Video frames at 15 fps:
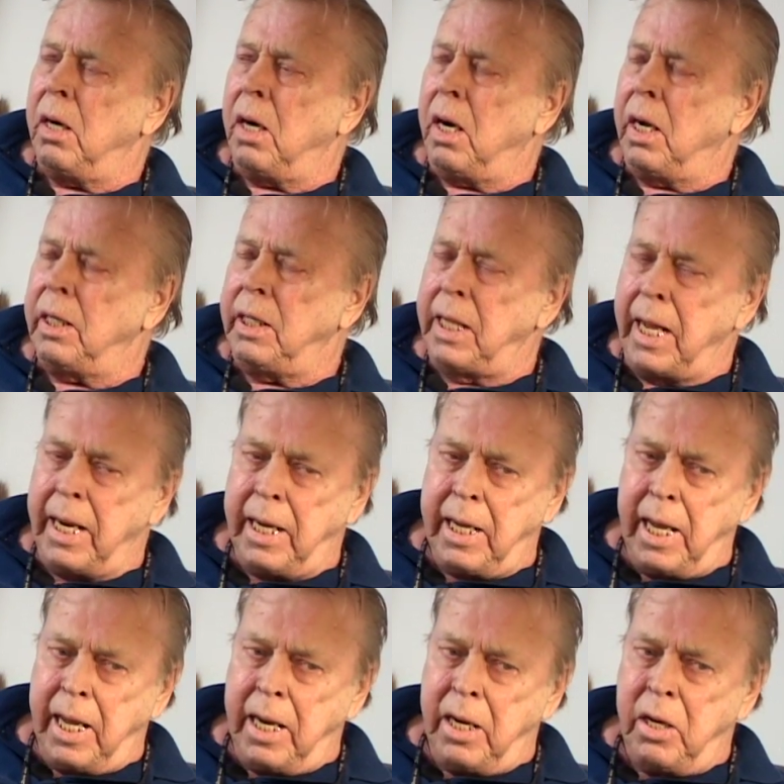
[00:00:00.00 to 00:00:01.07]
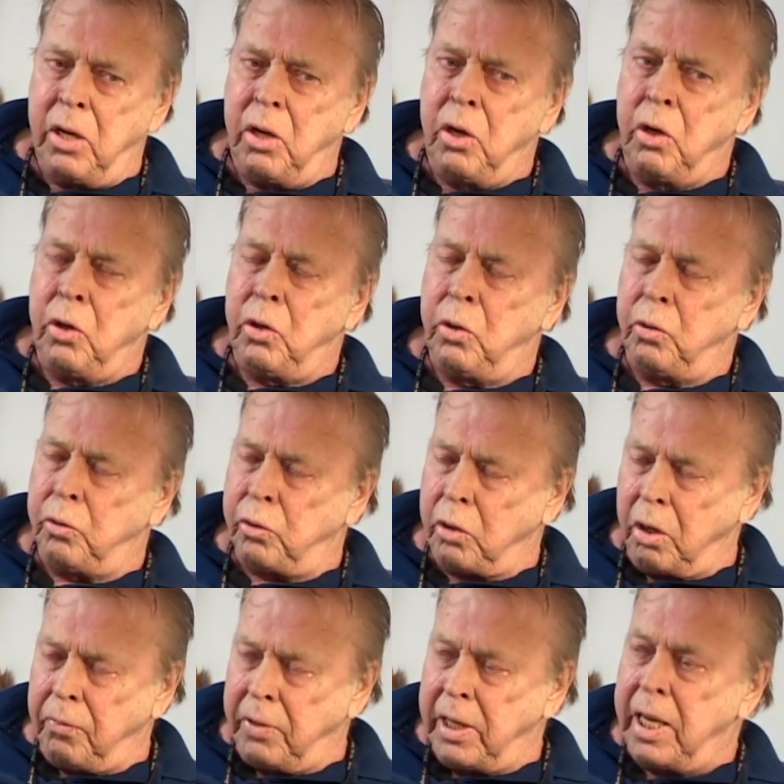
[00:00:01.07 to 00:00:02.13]
uh, dedicated to
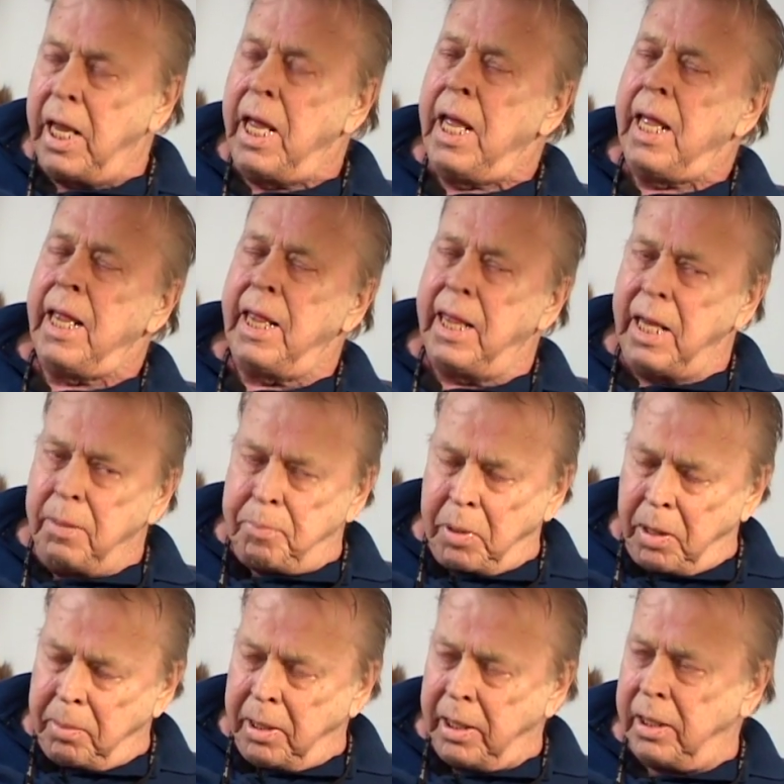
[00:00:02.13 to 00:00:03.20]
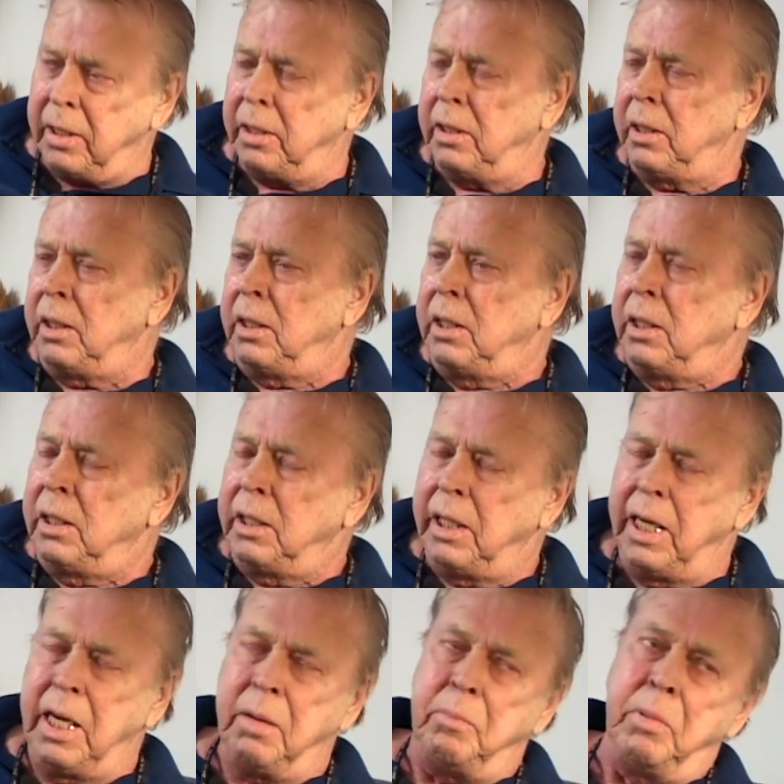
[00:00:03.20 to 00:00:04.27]
serving the public
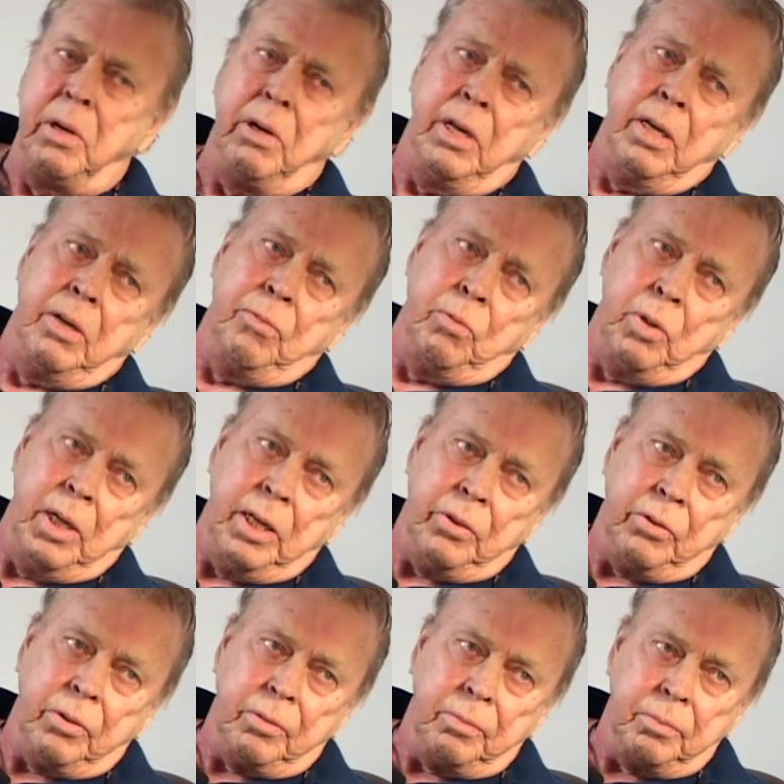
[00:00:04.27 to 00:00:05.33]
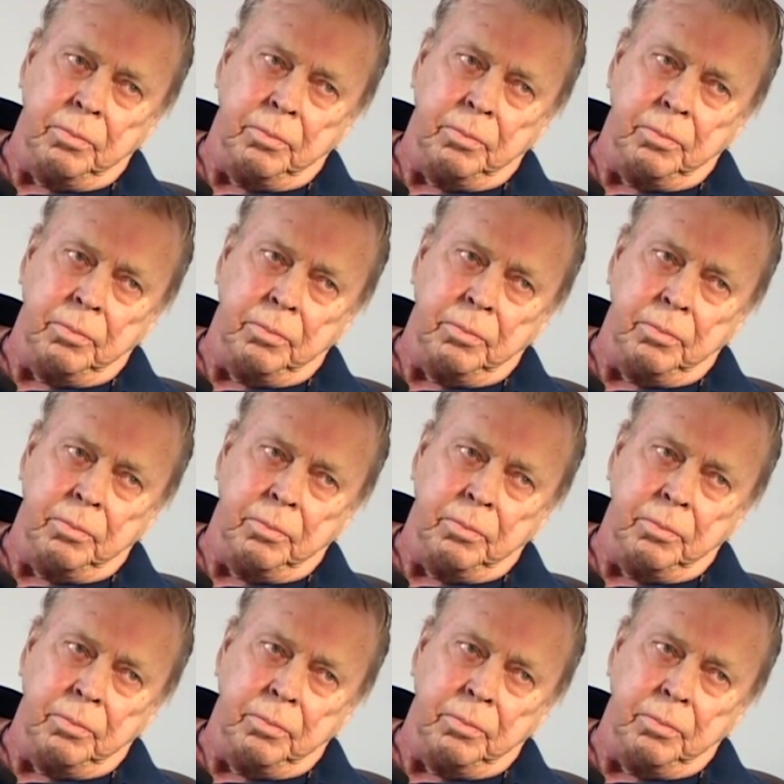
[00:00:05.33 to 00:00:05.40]
in a myriad of ways.